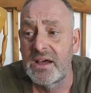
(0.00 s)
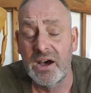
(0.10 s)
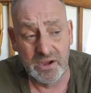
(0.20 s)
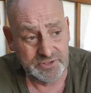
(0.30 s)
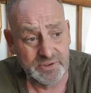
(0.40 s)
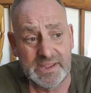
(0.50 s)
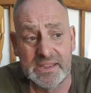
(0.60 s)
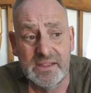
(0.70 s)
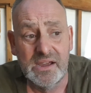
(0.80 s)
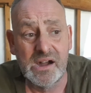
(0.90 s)
I'll do
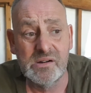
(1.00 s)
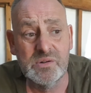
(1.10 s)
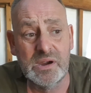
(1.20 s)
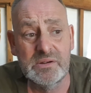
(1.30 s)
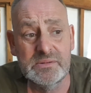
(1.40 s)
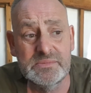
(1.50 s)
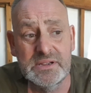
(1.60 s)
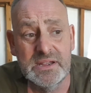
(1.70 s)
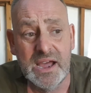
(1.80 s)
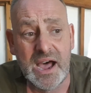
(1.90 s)
it. I'll quote them
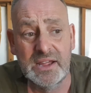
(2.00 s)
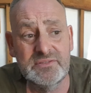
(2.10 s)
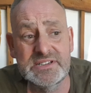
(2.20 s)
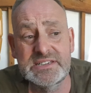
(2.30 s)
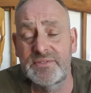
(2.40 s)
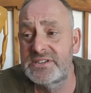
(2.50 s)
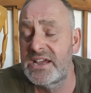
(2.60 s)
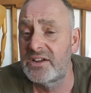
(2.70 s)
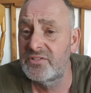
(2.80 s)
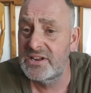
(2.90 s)
£170,
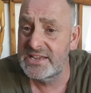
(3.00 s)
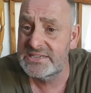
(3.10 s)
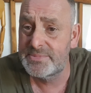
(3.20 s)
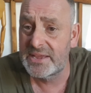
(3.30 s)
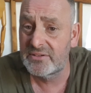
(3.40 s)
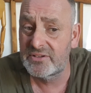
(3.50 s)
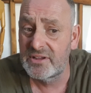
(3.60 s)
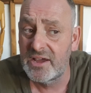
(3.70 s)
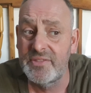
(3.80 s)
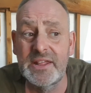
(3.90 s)
£180.
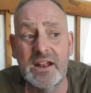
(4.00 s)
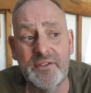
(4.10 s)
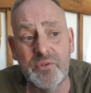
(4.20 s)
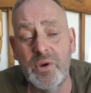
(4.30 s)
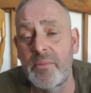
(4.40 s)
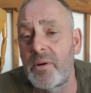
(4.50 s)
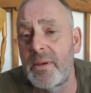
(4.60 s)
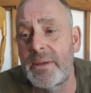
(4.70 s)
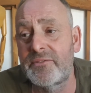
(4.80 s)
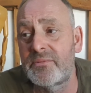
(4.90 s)
And then I'll have to work my way
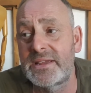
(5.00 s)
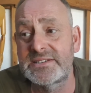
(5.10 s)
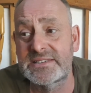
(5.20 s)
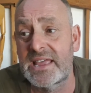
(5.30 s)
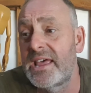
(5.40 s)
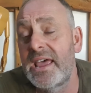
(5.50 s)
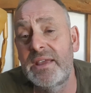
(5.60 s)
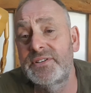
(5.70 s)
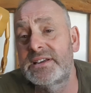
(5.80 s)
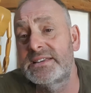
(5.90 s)
back from Manchester.
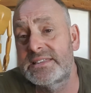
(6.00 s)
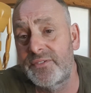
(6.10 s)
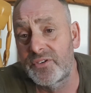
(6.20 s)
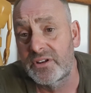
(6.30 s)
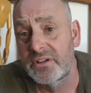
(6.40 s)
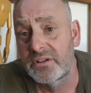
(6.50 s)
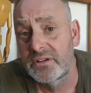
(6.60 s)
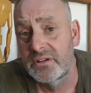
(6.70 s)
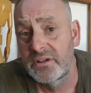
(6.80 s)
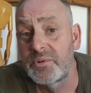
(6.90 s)
Every day is different.
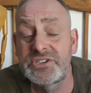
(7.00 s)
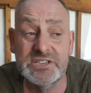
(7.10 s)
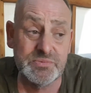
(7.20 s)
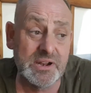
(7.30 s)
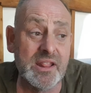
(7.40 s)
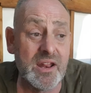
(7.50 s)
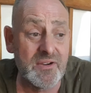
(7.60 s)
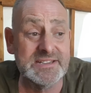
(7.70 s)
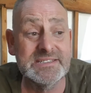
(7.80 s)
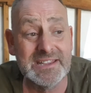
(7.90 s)
which is one of the
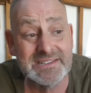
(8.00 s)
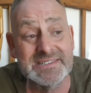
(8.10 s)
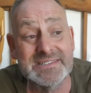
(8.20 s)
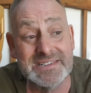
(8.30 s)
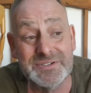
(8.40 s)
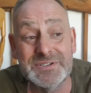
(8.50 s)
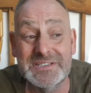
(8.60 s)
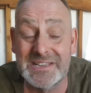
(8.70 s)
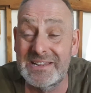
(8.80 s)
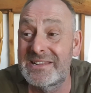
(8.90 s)
nice things. It's
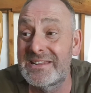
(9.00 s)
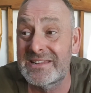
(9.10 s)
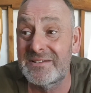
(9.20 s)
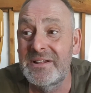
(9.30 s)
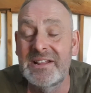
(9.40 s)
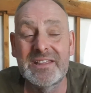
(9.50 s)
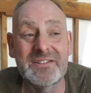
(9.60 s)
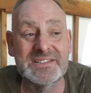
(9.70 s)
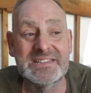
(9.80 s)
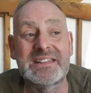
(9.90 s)
interesting, and you're
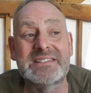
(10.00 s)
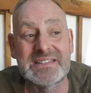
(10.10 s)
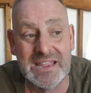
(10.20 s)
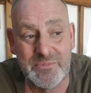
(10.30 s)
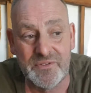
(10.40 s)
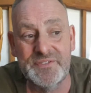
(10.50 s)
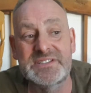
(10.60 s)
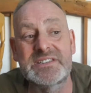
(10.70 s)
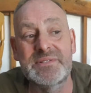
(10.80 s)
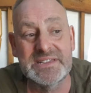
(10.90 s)
not sitting in the same
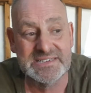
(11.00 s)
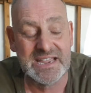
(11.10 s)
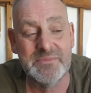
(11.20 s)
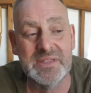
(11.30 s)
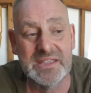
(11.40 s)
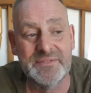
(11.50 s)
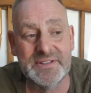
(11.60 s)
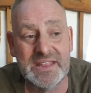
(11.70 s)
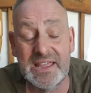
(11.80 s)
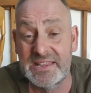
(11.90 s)
office doing the same thing every
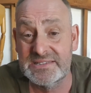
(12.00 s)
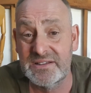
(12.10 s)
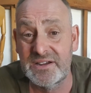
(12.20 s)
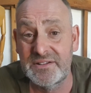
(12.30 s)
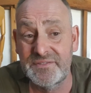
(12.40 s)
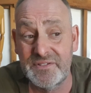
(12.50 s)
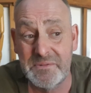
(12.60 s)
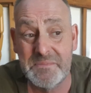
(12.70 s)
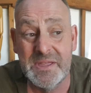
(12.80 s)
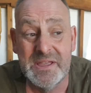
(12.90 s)
day. It's kind of and